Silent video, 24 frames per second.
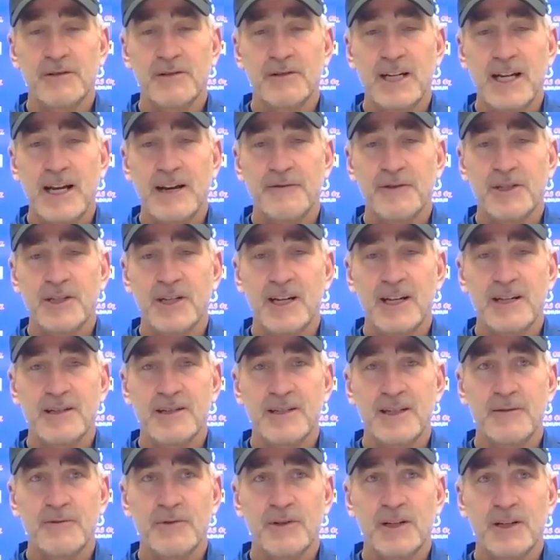going to have a
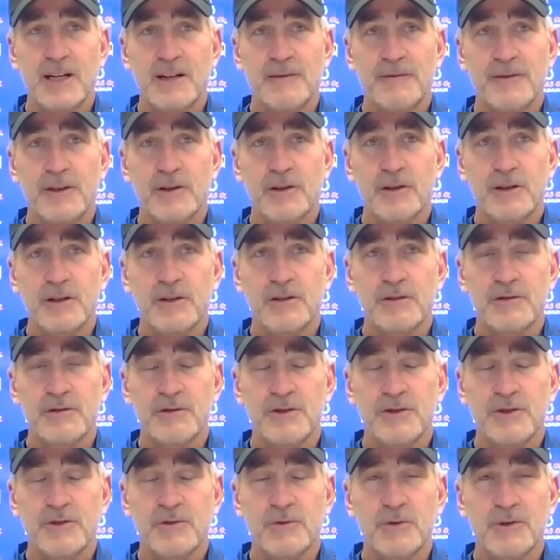chance, they were going to have third
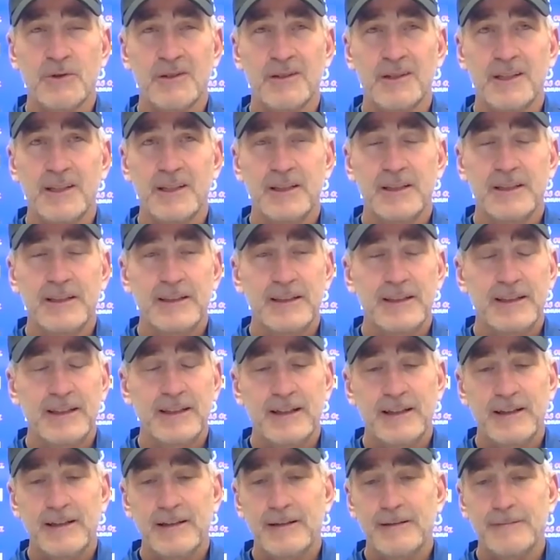and short.
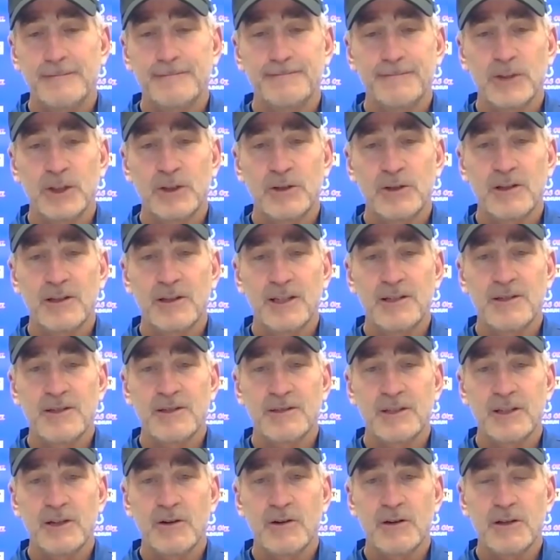Um, you could have
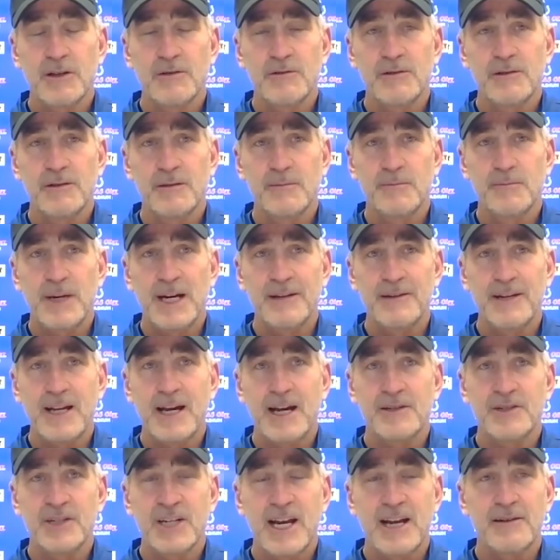easily argued about
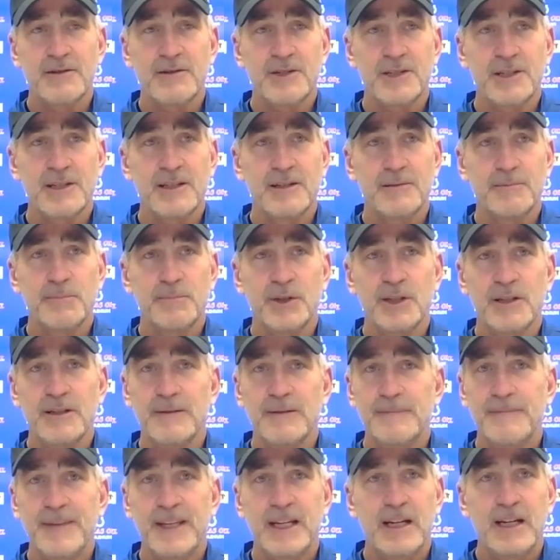not challenging it, but
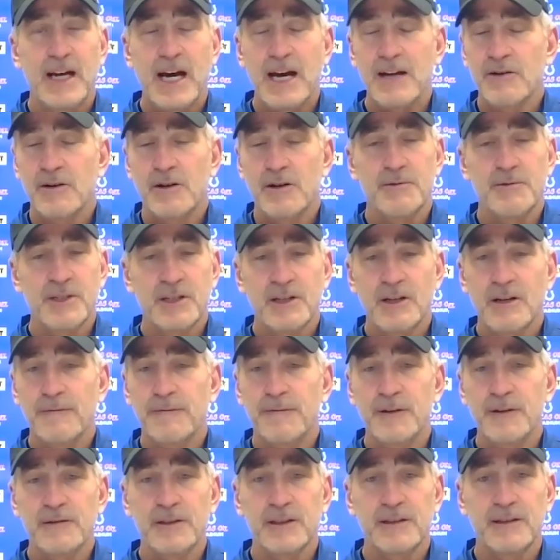I don't know. It was gut
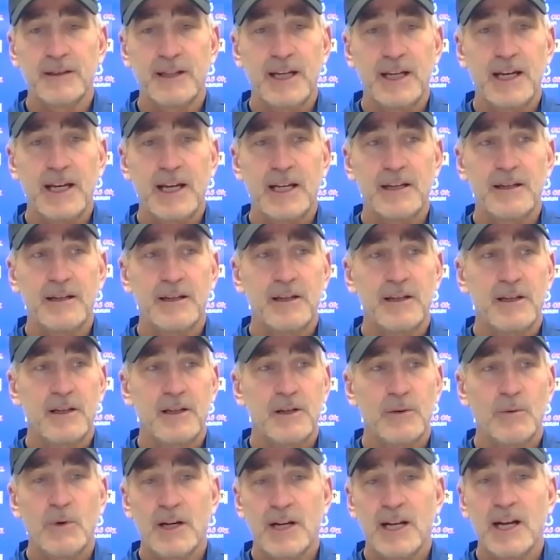feeling, and
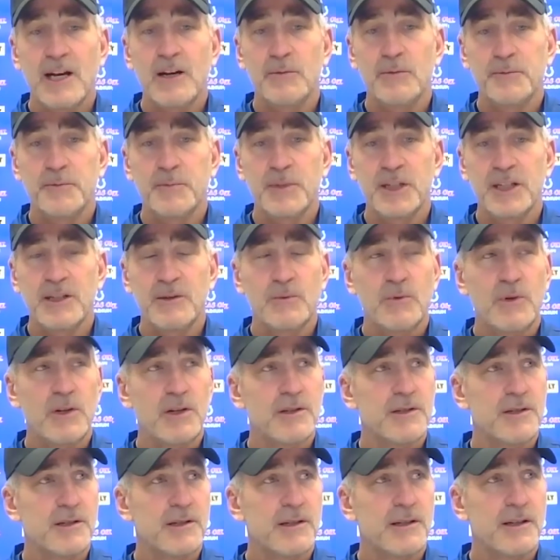what helped me
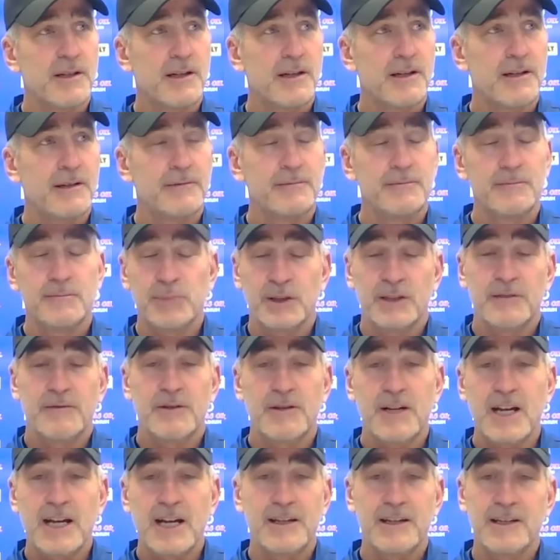was, uh, believe it
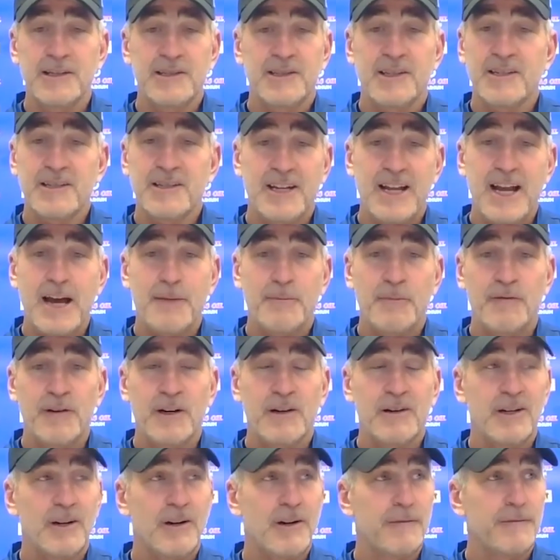or not, this doesn't happen
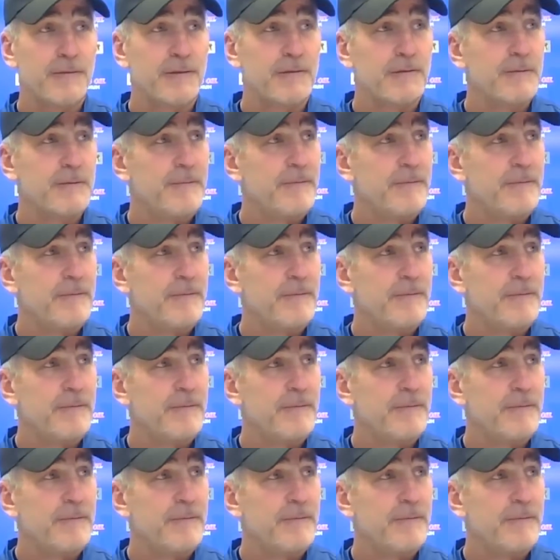very often.